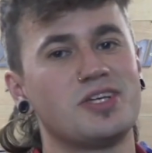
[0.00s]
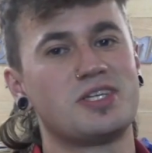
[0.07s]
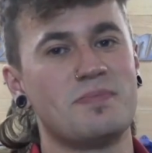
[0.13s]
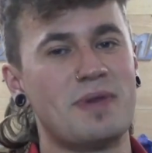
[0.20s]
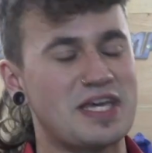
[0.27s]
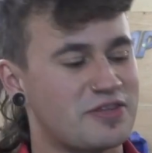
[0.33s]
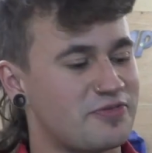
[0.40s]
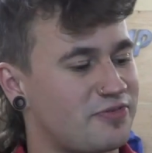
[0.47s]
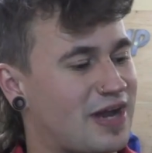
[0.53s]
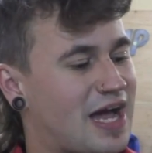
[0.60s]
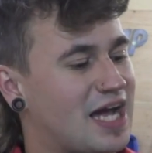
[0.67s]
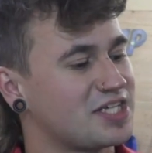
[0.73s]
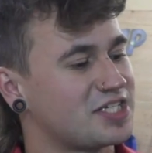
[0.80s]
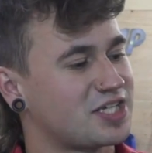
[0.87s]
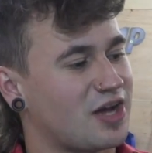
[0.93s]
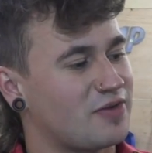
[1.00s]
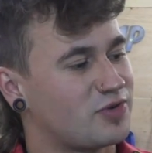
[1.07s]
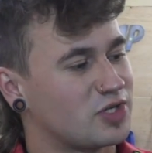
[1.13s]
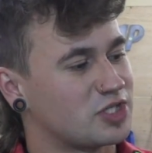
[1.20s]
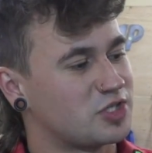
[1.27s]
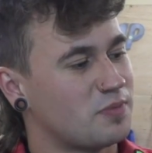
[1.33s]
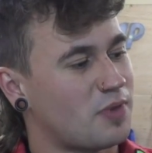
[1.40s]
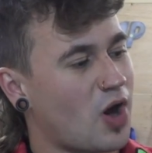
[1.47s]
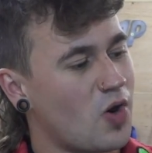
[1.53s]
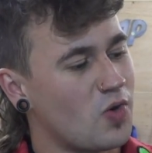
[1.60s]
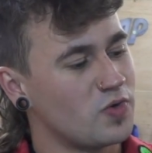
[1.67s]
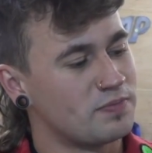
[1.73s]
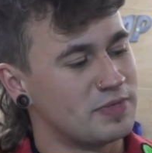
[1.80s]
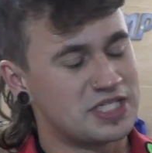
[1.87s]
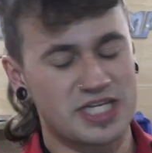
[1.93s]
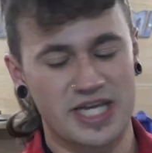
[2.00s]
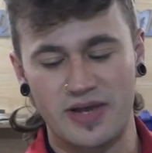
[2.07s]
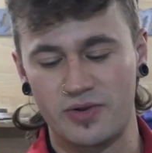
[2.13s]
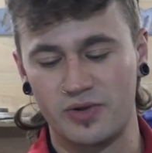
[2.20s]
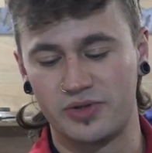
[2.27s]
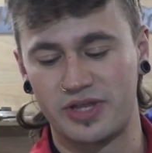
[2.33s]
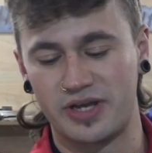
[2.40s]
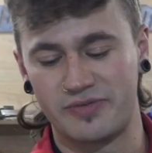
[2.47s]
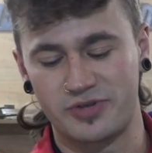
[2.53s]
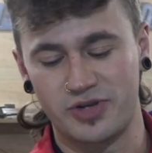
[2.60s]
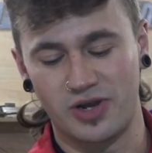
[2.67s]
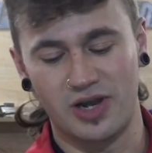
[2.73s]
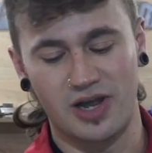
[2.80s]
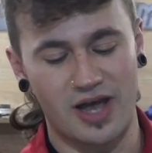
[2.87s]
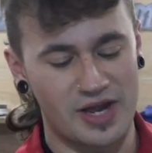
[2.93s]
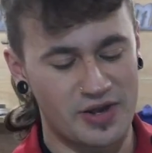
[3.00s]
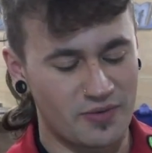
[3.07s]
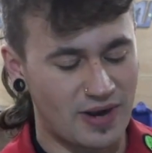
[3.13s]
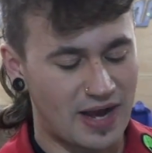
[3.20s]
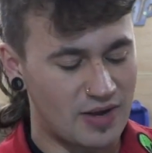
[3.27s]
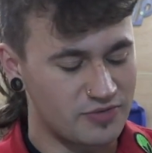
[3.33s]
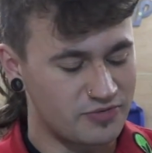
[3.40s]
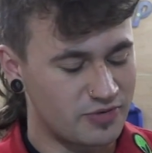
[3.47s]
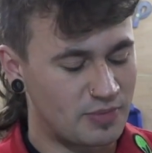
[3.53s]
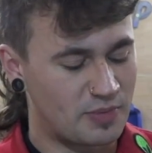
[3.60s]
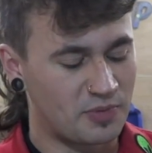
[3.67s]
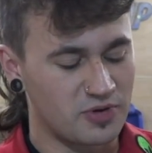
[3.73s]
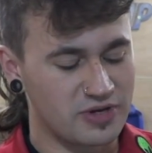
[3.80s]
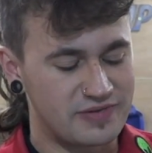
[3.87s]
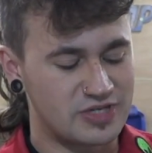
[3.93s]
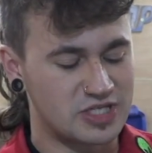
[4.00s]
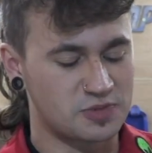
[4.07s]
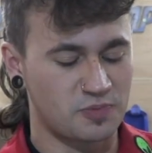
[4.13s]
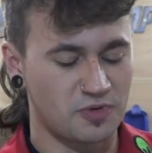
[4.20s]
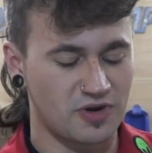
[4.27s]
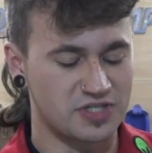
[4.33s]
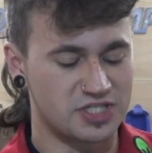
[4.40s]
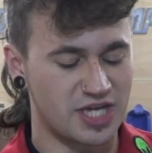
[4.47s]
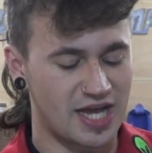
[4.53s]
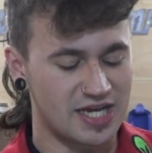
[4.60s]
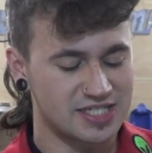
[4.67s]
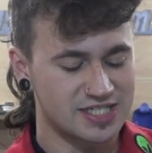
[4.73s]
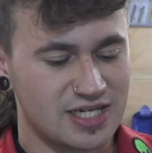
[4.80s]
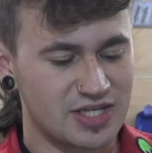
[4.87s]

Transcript: to make the flask, I've got some old material that I've got lying around from a previous project.